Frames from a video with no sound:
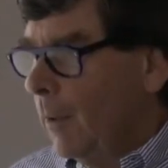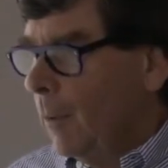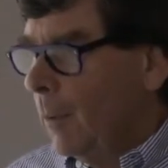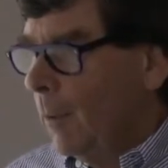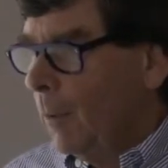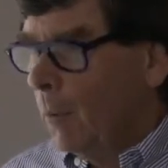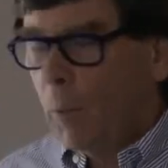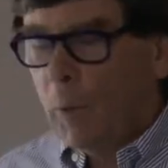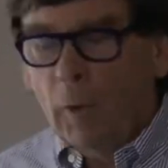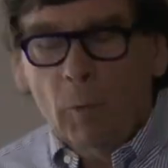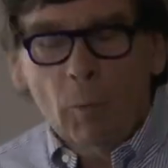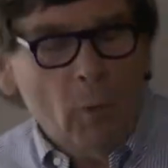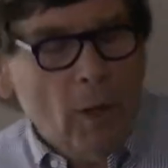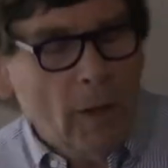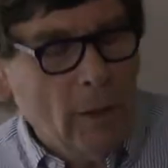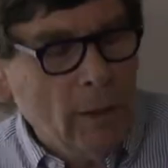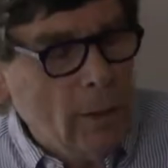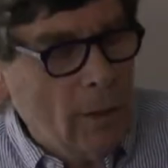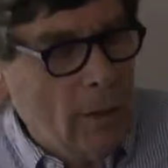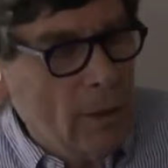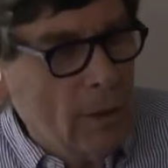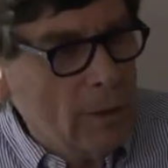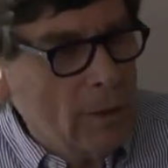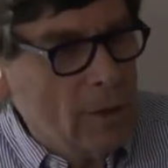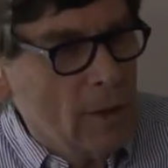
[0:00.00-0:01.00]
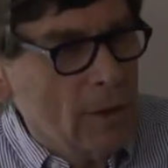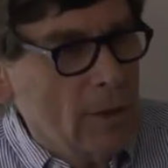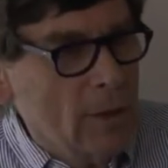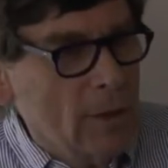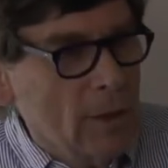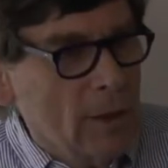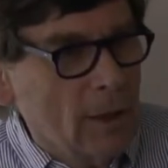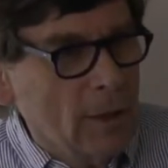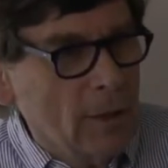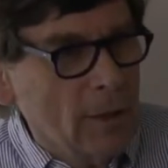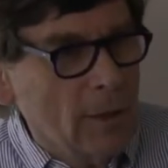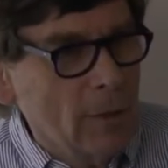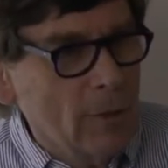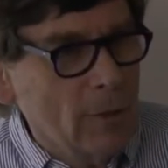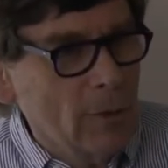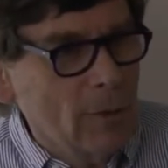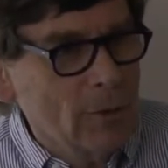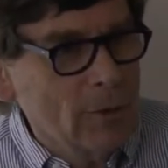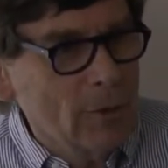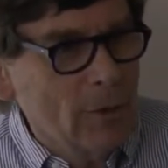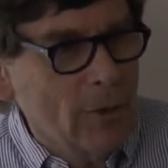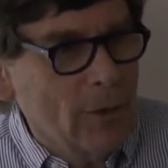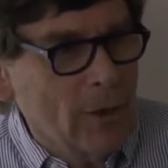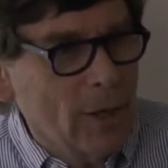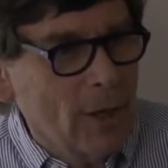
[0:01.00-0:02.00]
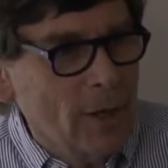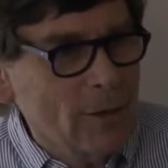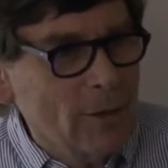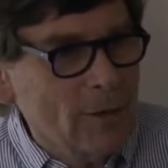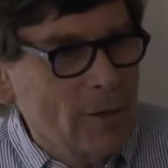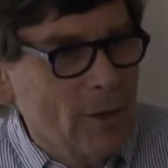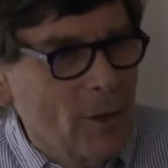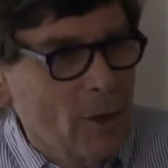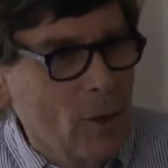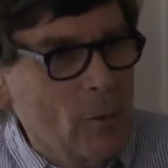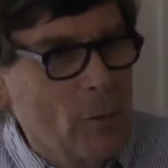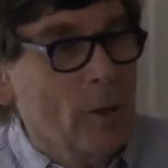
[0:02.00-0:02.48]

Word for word: why did I suddenly get going on to that?